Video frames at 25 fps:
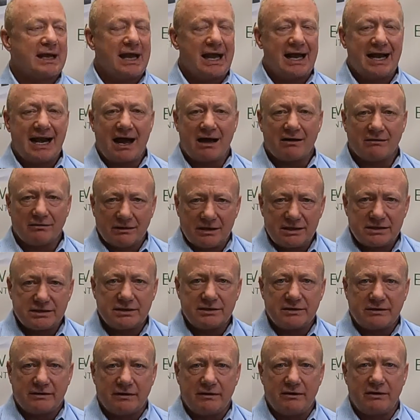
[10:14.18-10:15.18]
and I'll
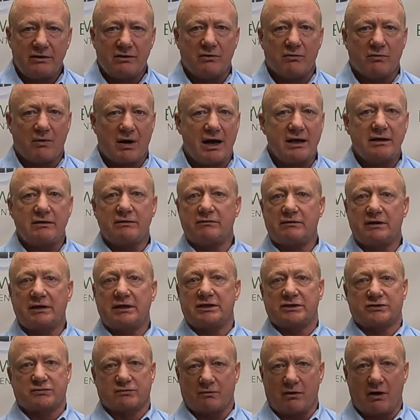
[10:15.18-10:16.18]
listen to you why you
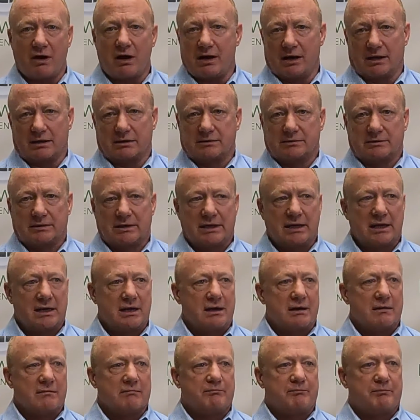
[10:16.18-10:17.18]
think it's wrong.
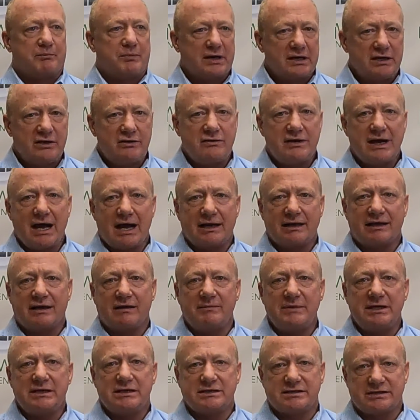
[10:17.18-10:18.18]
But you got to
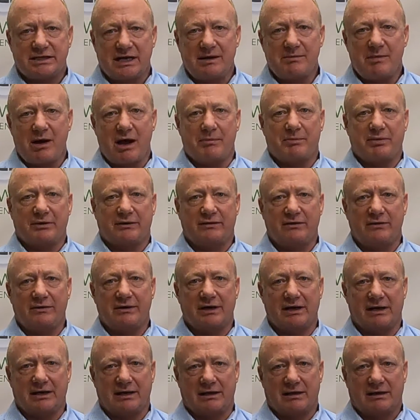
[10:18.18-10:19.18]
give me the same
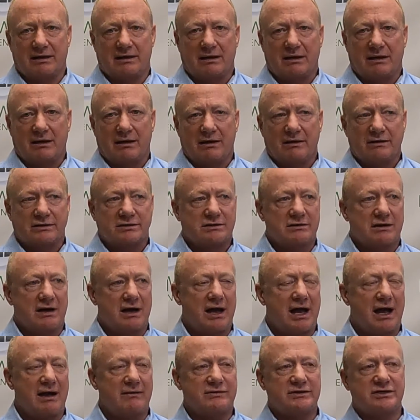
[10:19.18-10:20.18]
opportunity. So
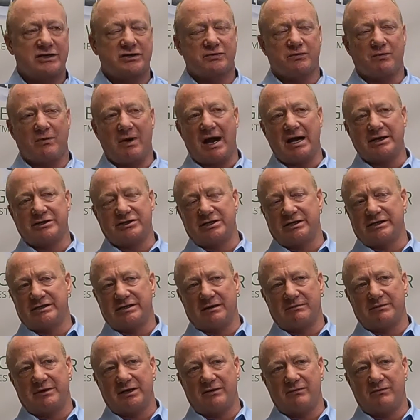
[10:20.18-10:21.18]
I was just watching
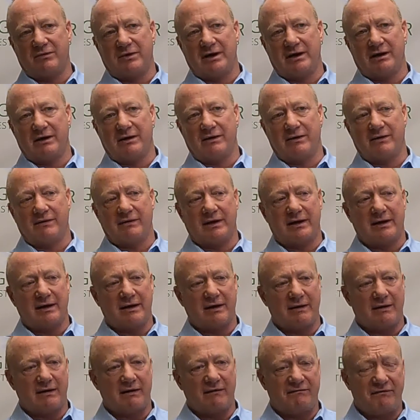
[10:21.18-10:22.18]
something where
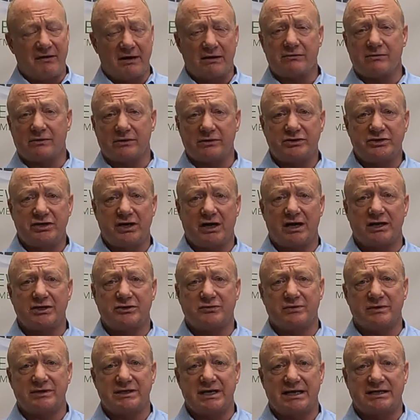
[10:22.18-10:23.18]
a federal
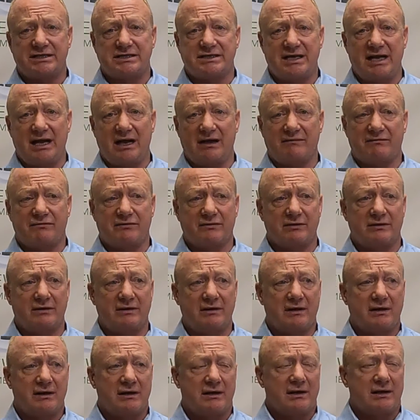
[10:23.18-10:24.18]
judge was at
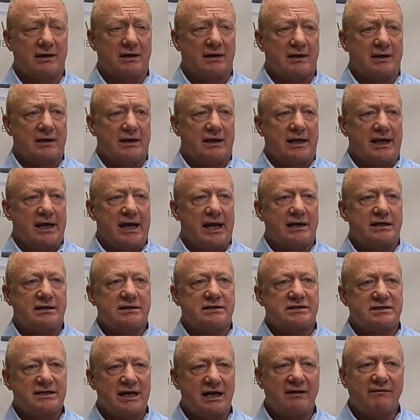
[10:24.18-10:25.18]
Stanford, and
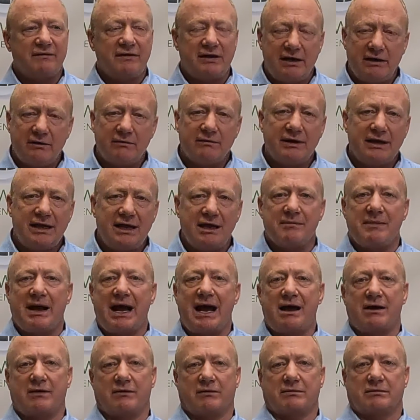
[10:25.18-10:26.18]
instead of hearing him
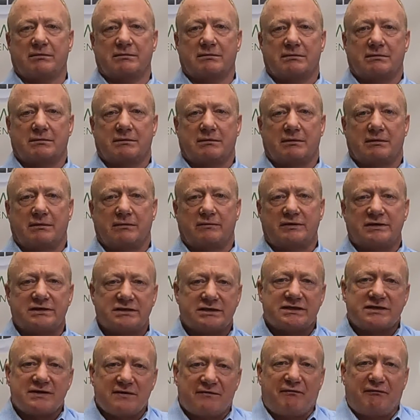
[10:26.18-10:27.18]
out,
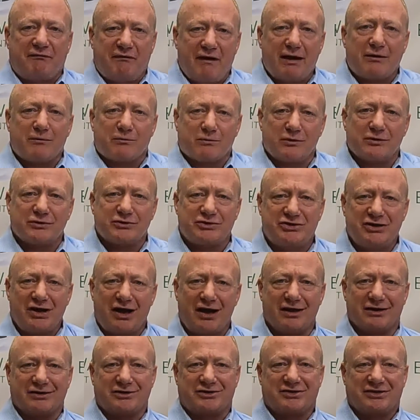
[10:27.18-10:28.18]
this is a federal
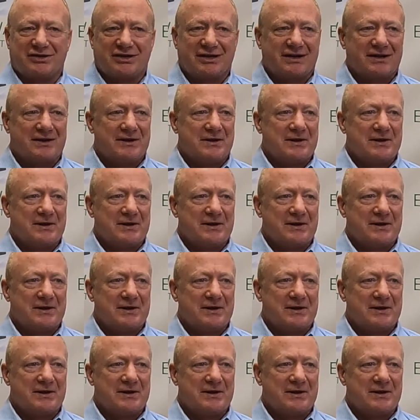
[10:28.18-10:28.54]
judge,